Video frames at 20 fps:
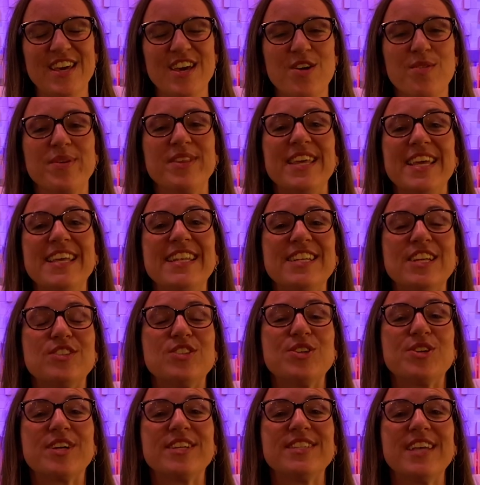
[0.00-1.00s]
We then
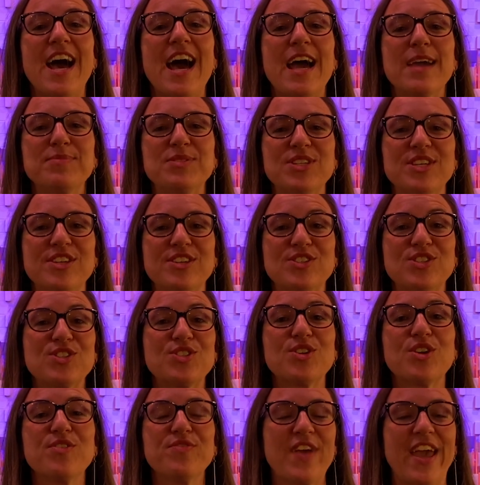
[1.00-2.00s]
took a time to
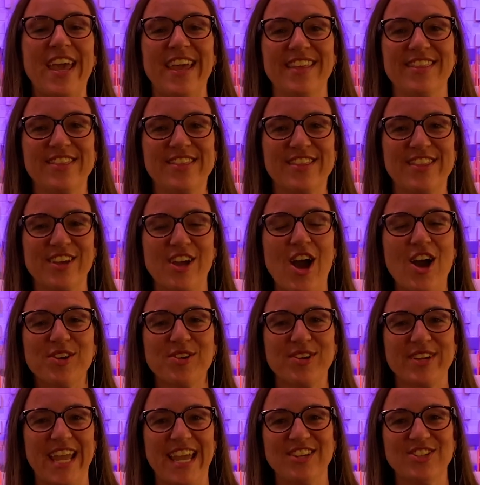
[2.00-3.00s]
survey the
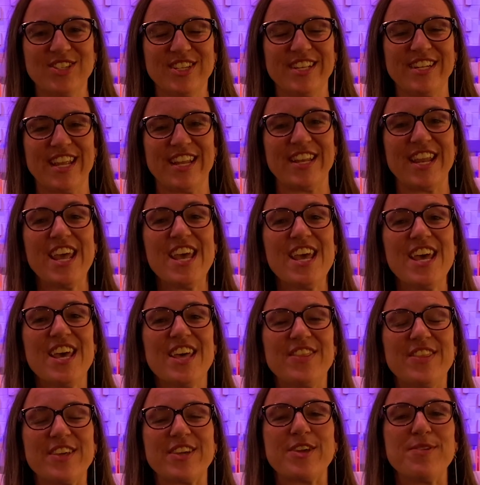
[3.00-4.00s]
congregation
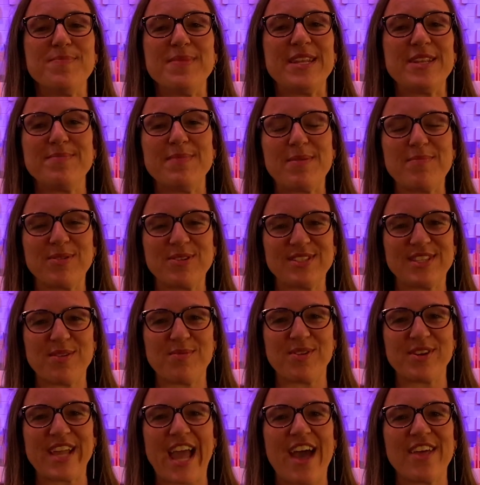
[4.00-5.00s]
and the committee members that
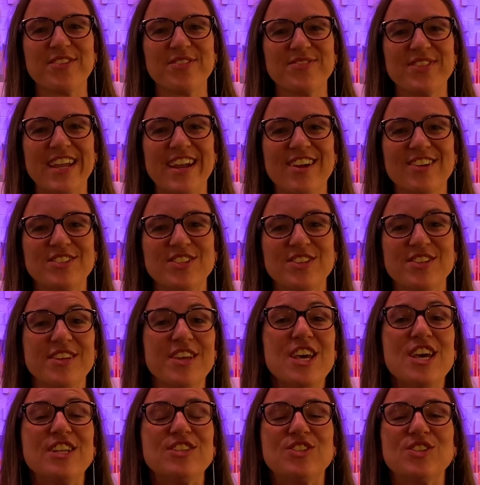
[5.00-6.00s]
were gathered there
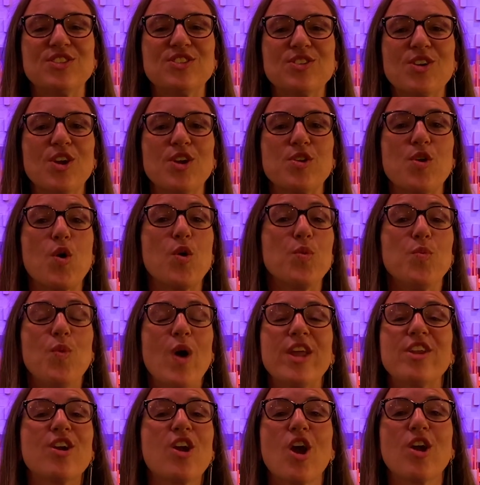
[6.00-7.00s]
to discern
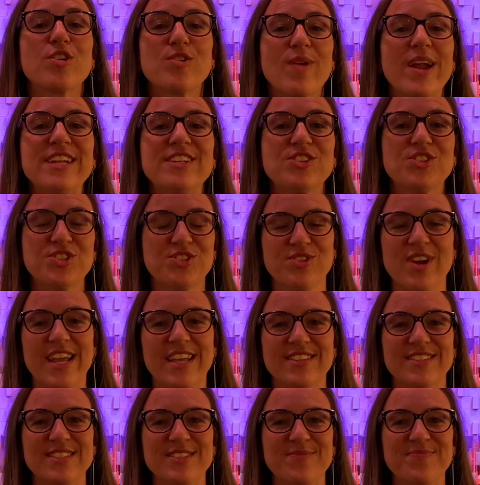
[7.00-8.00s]
what are our greatest
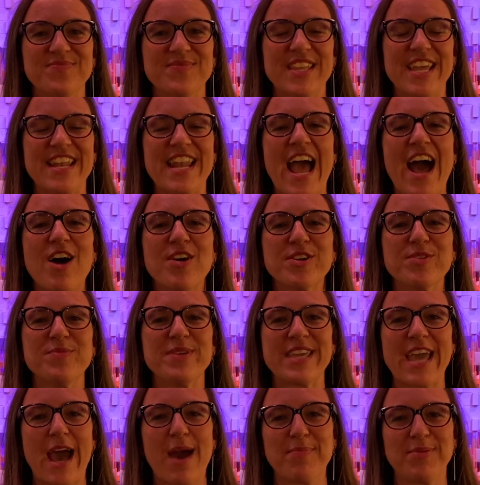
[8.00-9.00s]
strengths and how can we
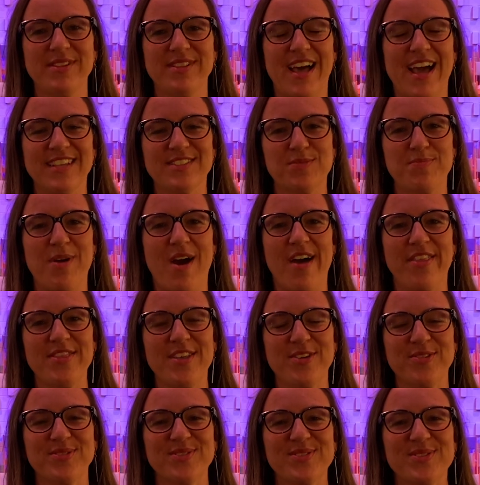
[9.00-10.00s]
capitalize upon
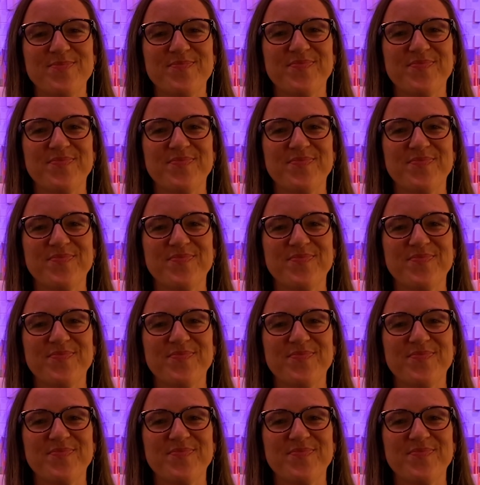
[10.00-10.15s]
those.